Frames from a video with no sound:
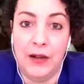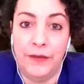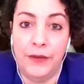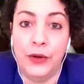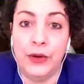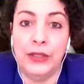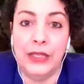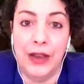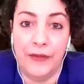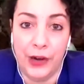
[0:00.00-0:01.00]
for the
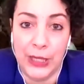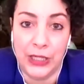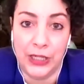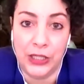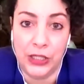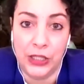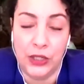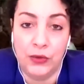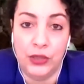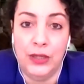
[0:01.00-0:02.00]
government
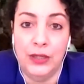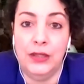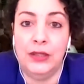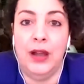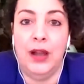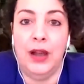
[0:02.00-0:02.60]
institutions.